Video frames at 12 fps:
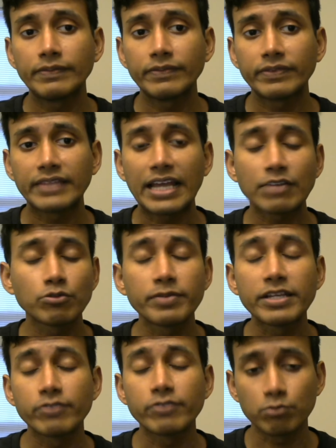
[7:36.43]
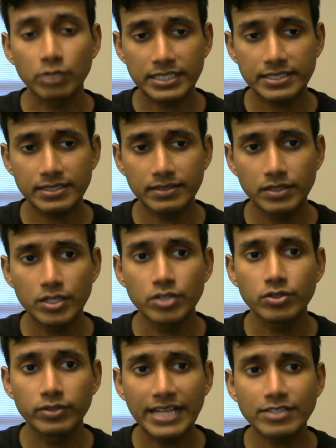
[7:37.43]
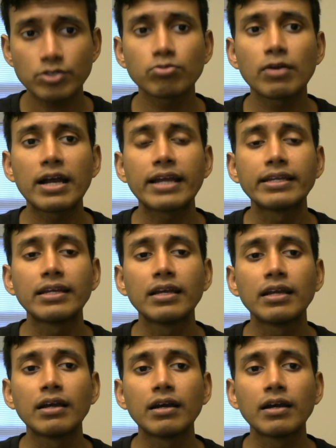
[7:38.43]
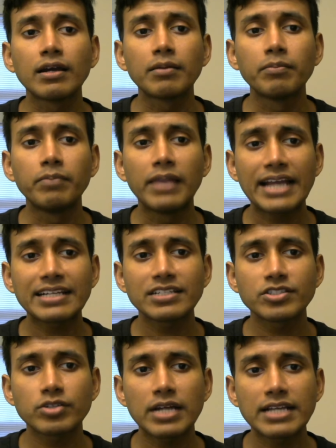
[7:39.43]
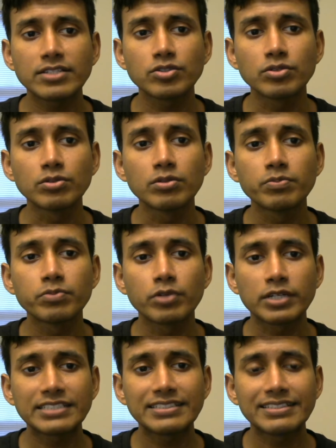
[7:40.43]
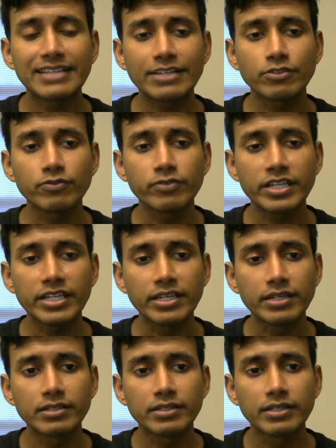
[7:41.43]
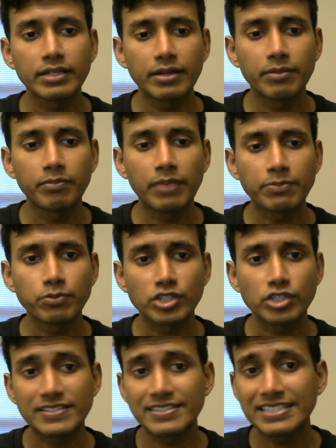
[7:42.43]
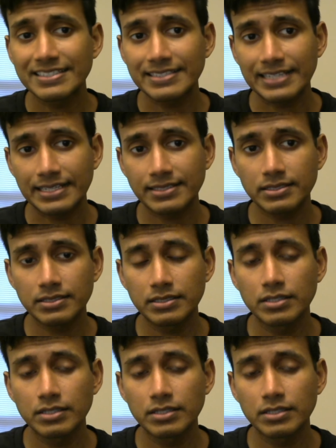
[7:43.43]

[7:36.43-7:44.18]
That would be even worse. So that's why black tries to protect the knight over here by pushing c6.